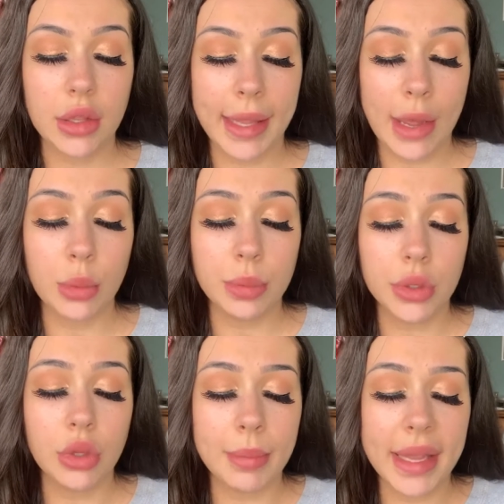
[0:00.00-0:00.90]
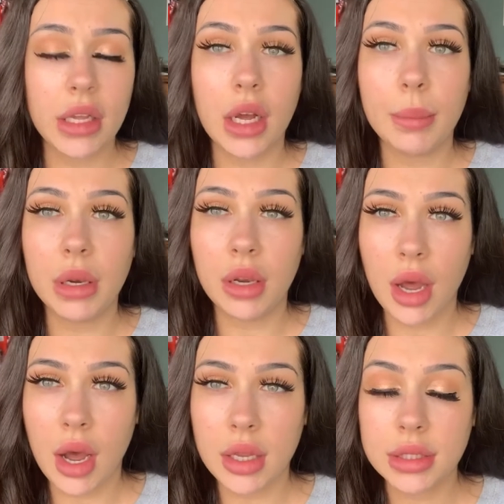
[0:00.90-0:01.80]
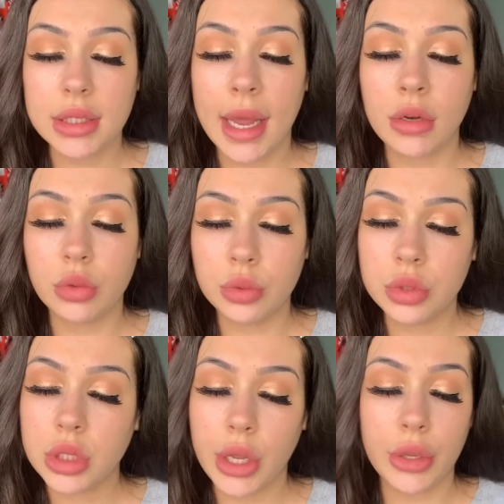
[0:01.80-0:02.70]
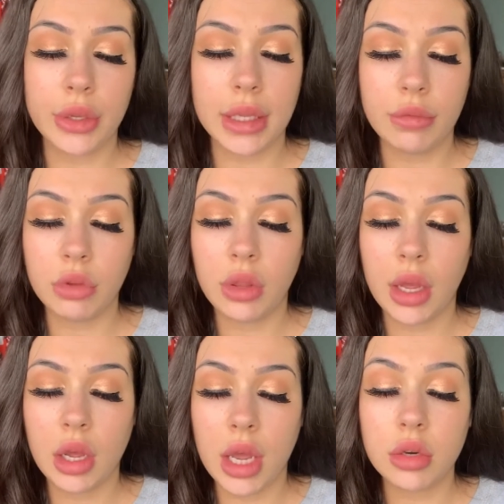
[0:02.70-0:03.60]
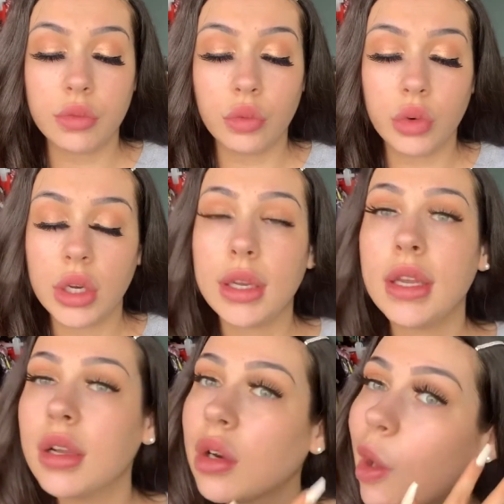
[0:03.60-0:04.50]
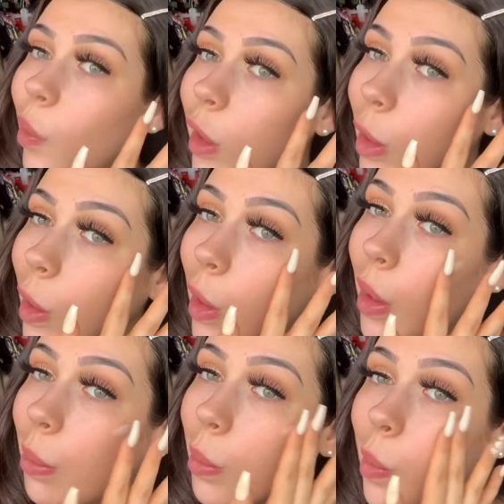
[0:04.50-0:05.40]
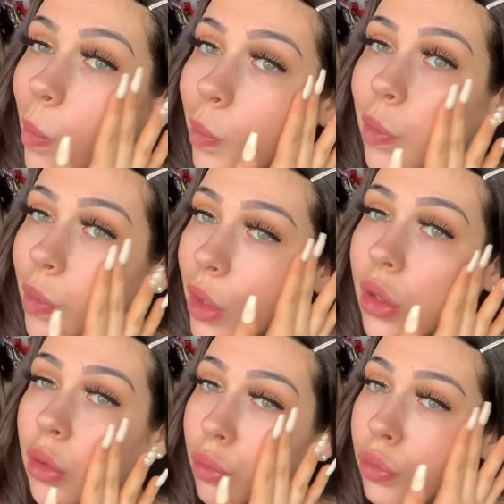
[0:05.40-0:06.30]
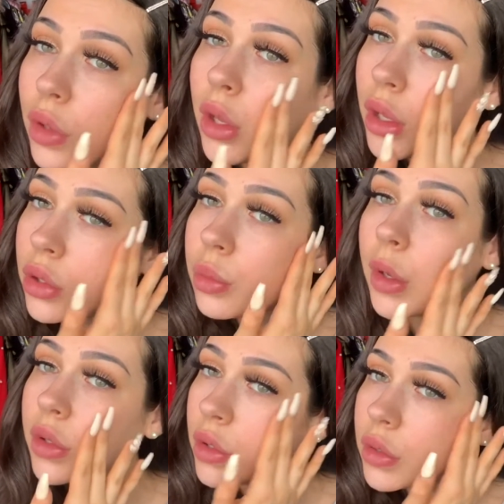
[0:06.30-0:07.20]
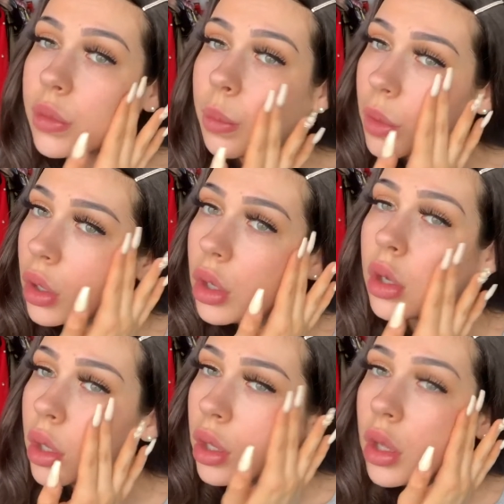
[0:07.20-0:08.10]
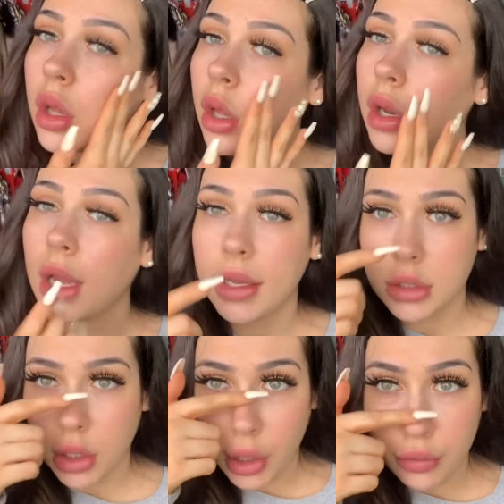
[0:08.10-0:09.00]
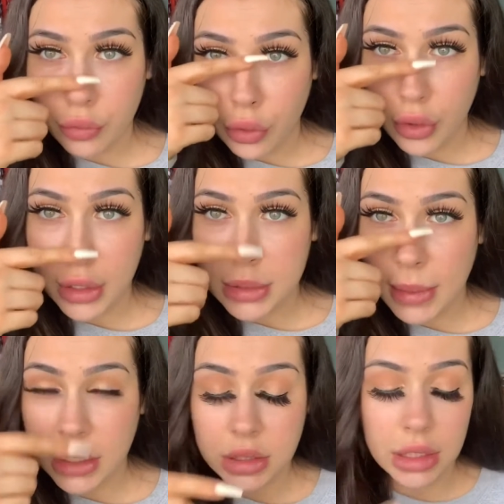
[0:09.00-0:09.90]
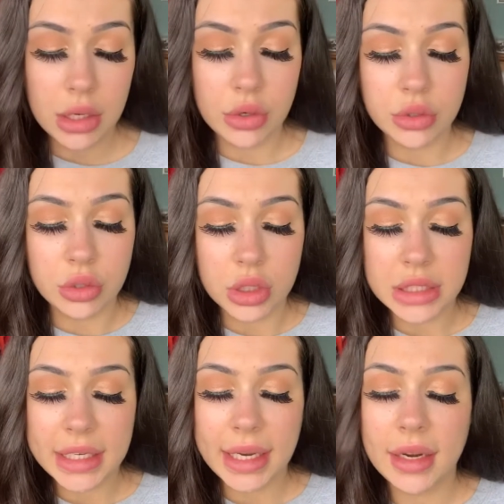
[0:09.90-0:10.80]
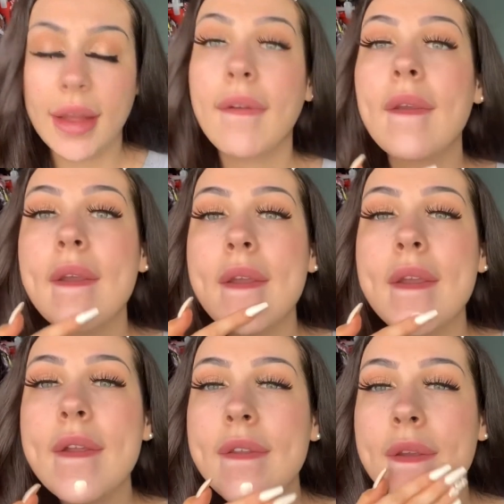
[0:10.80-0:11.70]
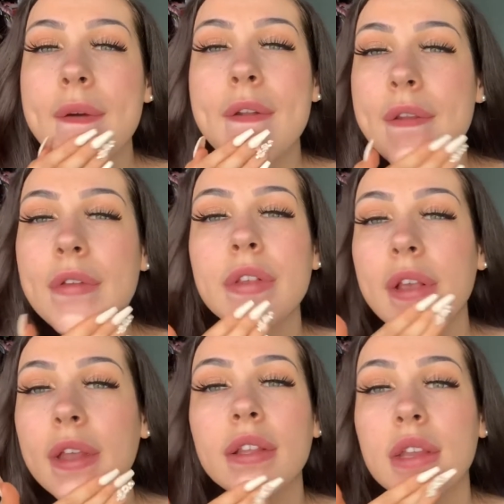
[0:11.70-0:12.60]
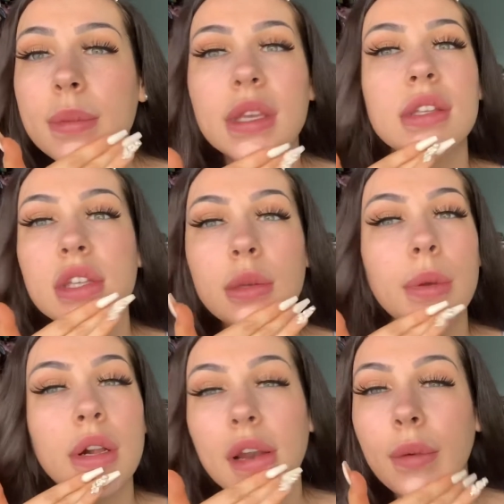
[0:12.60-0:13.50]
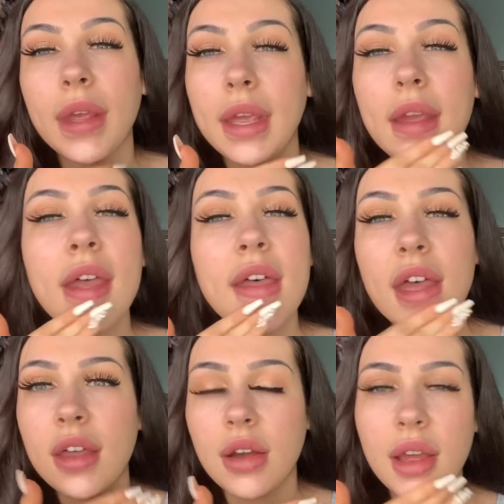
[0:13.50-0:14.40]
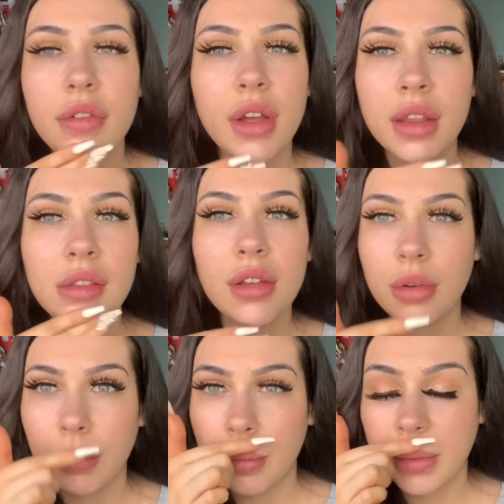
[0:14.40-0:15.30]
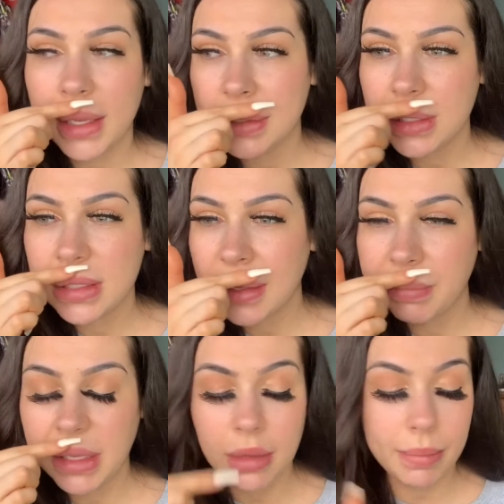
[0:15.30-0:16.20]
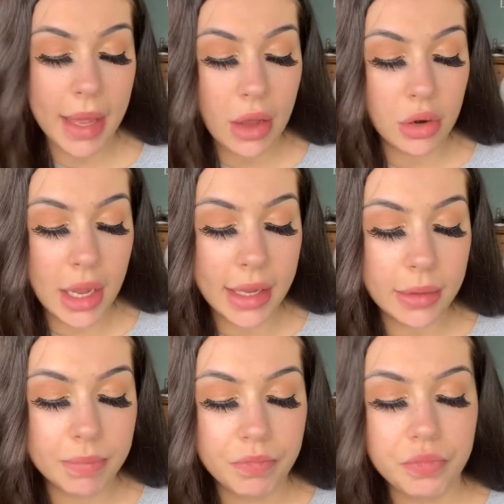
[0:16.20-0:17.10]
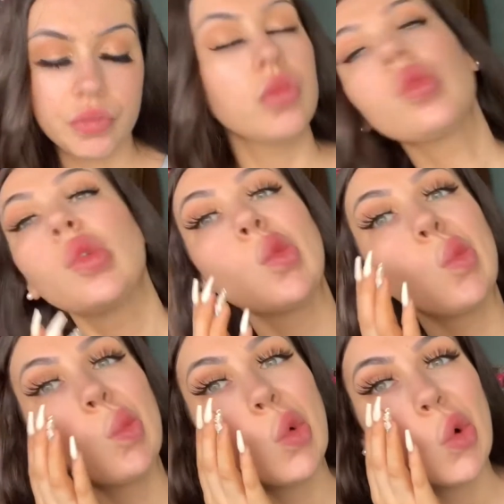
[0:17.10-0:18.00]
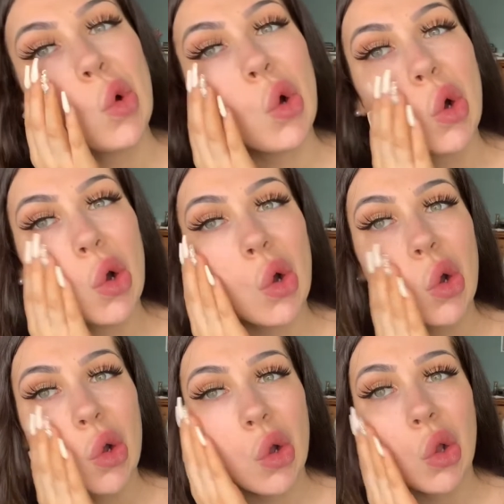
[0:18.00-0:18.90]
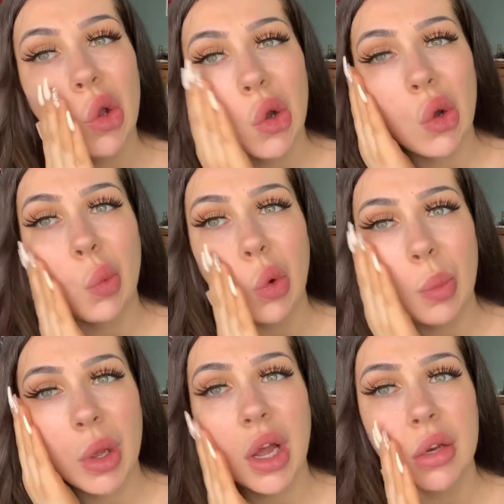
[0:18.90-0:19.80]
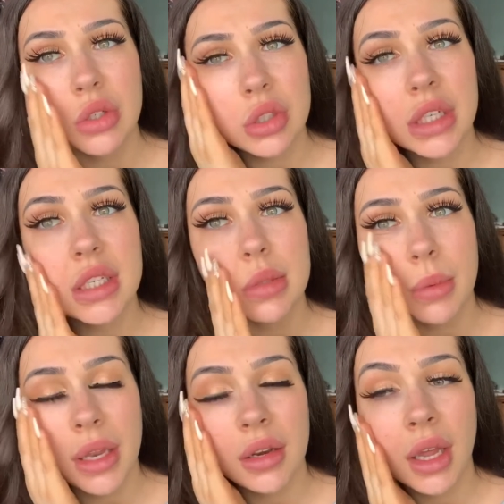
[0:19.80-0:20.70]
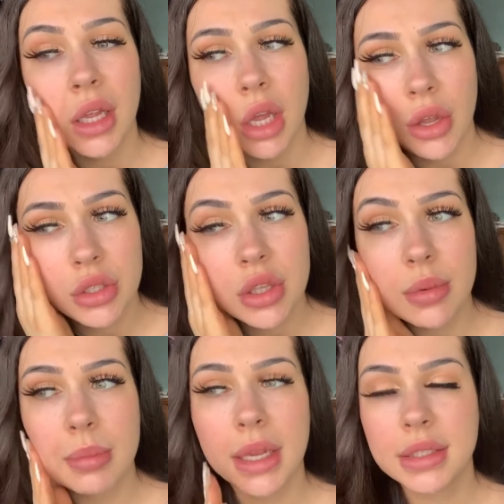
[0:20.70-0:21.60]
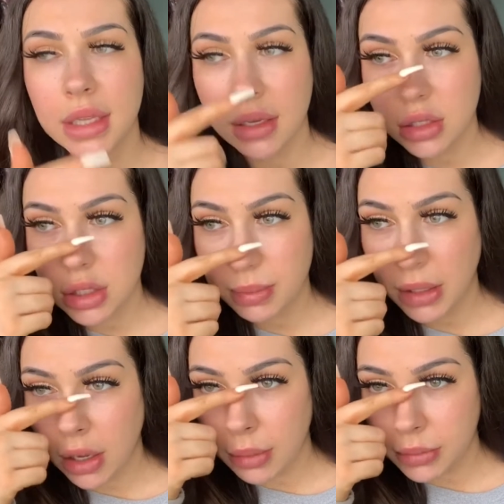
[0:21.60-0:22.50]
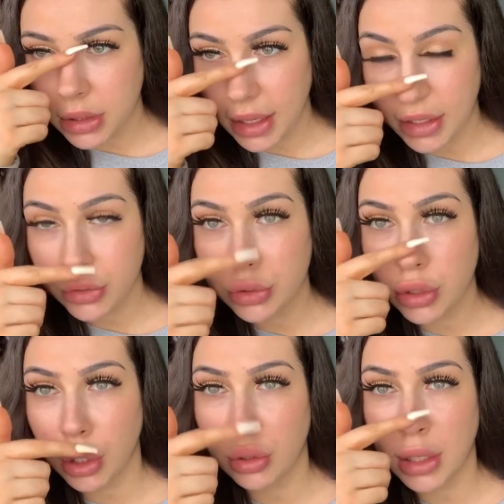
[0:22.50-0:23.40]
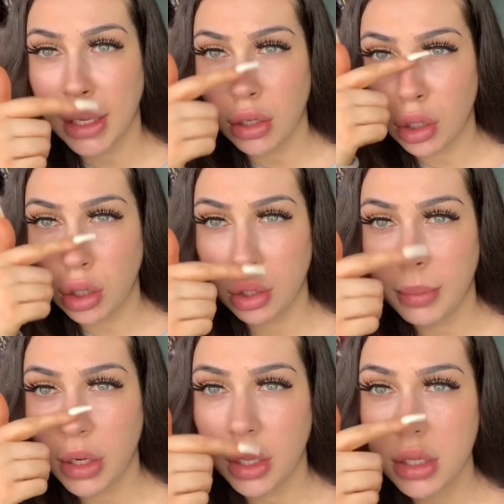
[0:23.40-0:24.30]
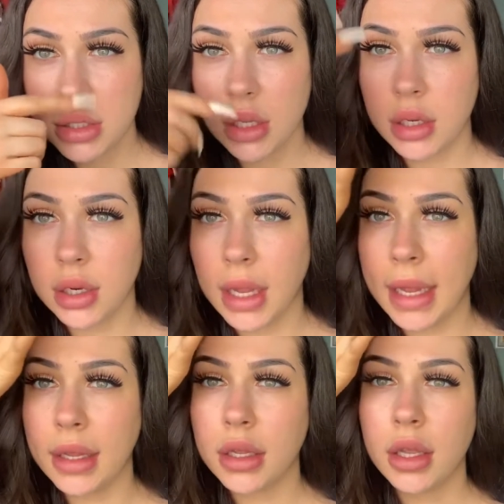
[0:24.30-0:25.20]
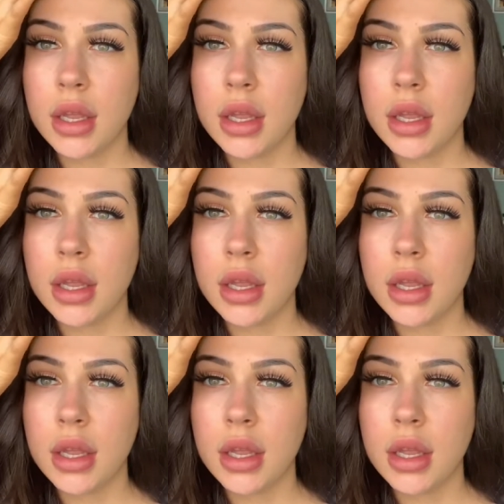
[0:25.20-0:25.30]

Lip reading: help your makeup last and also give you that kind of really glowy skin finish, which is what I like to go for, especially on holiday. Like, you do want your skin to be super glowy, and I find that there's just something about like more warmer countries, when I go to them, my skin just becomes like so like luminous, and like